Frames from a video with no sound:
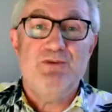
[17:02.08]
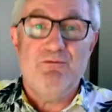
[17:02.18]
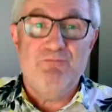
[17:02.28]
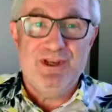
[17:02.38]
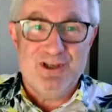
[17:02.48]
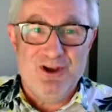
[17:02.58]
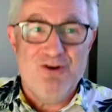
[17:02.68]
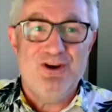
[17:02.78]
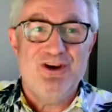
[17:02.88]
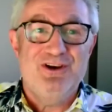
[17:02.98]
me a bit
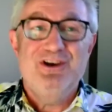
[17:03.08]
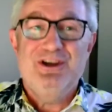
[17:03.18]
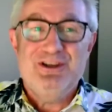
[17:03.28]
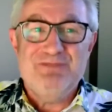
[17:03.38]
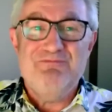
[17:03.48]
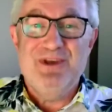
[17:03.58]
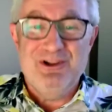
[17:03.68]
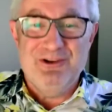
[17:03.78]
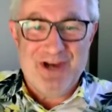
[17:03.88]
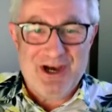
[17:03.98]
longer to
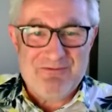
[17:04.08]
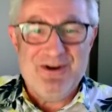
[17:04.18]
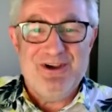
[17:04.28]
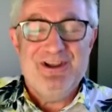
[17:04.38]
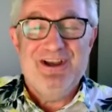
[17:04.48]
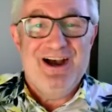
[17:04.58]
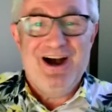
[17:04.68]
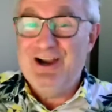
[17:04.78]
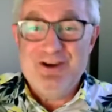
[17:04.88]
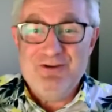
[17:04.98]
build up,
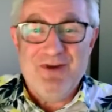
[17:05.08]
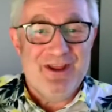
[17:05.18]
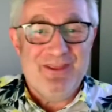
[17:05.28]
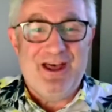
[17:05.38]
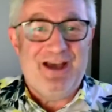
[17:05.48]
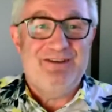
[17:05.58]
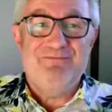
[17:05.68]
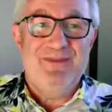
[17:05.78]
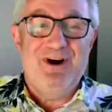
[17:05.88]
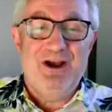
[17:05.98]
I don't mind that.
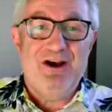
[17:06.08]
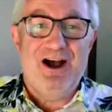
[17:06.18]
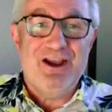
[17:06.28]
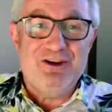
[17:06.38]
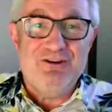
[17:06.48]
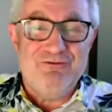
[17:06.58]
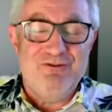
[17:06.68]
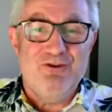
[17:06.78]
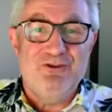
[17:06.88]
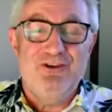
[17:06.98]
I can
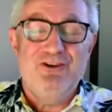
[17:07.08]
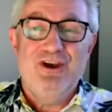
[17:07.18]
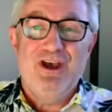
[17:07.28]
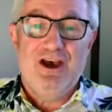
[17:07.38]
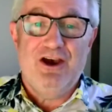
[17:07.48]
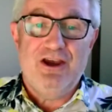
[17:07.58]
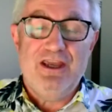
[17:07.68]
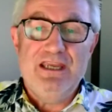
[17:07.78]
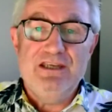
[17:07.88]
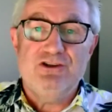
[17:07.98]
afford,
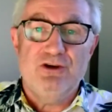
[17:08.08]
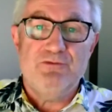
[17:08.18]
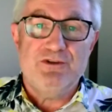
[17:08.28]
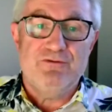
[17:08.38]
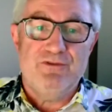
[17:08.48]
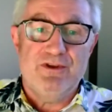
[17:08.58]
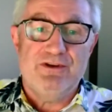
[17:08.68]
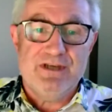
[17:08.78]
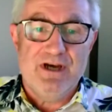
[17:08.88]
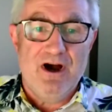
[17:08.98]
in terms of the
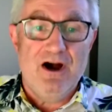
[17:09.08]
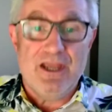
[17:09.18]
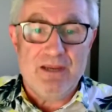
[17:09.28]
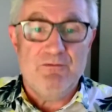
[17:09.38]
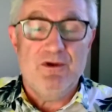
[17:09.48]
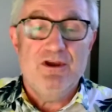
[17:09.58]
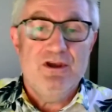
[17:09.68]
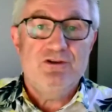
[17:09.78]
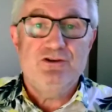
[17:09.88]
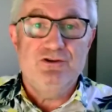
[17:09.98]
time,
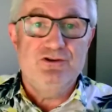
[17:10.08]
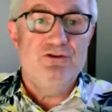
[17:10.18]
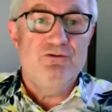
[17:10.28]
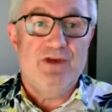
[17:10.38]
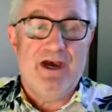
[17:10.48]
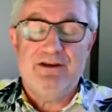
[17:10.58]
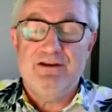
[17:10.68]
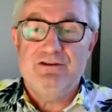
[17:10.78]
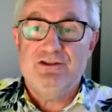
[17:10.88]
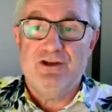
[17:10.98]
to do that.
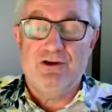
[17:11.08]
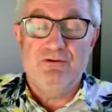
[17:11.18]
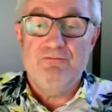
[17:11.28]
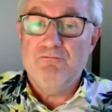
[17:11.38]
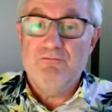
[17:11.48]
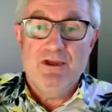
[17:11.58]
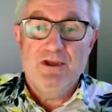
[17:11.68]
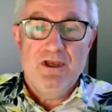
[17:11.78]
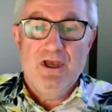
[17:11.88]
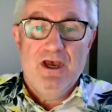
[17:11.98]
So
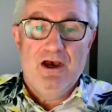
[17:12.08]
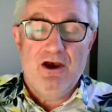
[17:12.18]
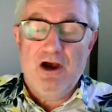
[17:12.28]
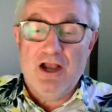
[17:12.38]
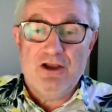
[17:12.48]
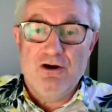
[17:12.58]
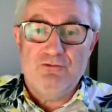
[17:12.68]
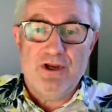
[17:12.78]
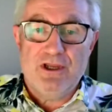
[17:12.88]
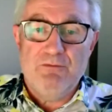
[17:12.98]
I
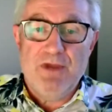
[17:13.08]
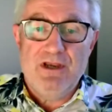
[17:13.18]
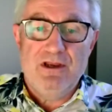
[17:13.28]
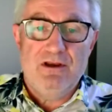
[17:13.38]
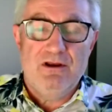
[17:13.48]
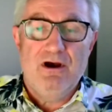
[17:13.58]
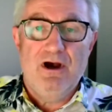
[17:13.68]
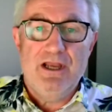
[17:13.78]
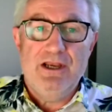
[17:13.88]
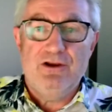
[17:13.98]
can't recommend it
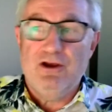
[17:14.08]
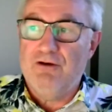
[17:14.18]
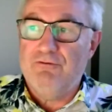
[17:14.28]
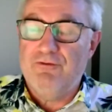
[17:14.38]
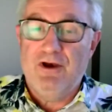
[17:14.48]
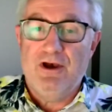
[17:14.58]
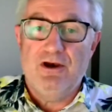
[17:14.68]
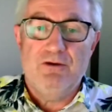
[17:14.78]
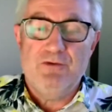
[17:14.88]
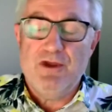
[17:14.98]
highly enough.
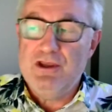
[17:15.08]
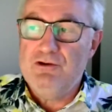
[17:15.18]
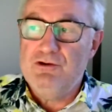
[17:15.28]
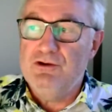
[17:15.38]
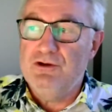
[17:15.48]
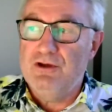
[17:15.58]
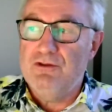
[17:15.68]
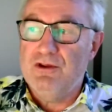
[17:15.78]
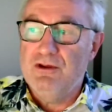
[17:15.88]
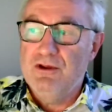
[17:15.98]
You
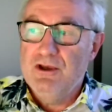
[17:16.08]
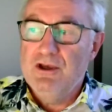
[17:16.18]
know,